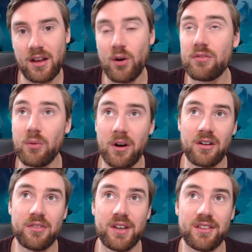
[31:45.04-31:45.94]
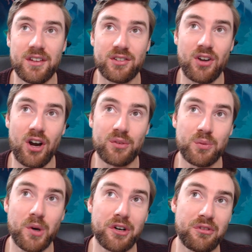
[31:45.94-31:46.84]
However, where I think this card
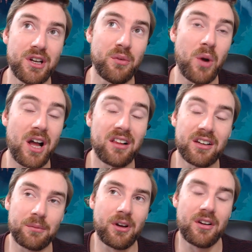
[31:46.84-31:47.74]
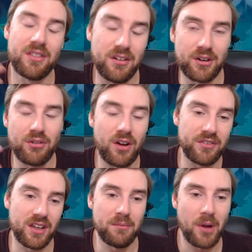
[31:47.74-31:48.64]
would work really well, and I'm kind of theory
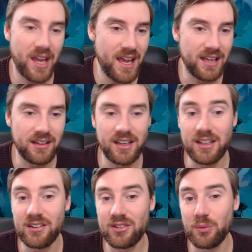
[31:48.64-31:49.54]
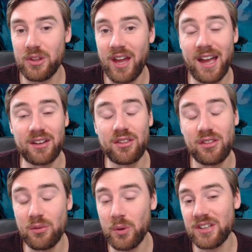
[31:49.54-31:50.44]
crafting in my head, is with the
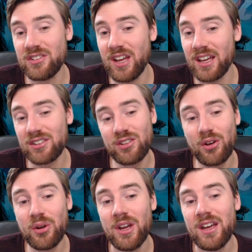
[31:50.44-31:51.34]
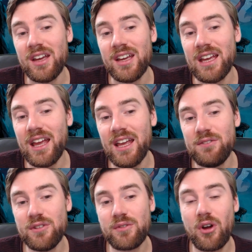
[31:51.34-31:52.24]
Hagatha the Witch deck. So
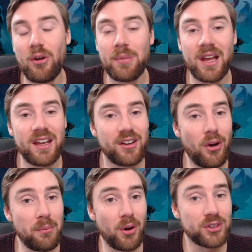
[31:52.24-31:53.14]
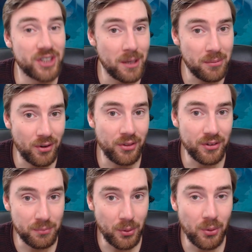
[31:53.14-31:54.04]
if you've got Bog Shaper on
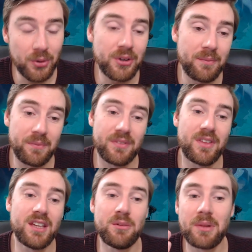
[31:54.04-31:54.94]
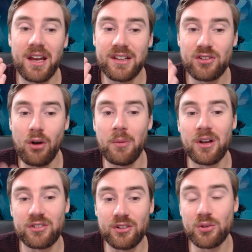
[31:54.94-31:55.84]
the board, then you play
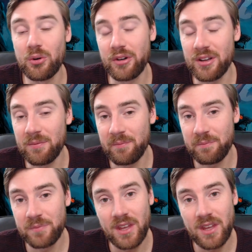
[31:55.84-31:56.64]
Dollmaster Dorian,